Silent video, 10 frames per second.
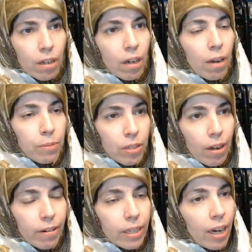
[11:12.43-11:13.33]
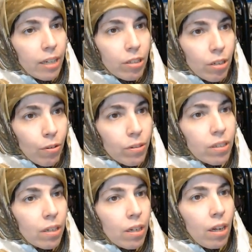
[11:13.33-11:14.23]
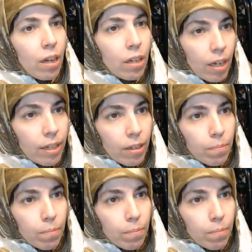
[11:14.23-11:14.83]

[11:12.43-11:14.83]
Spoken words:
I'm sorry, I don't like him.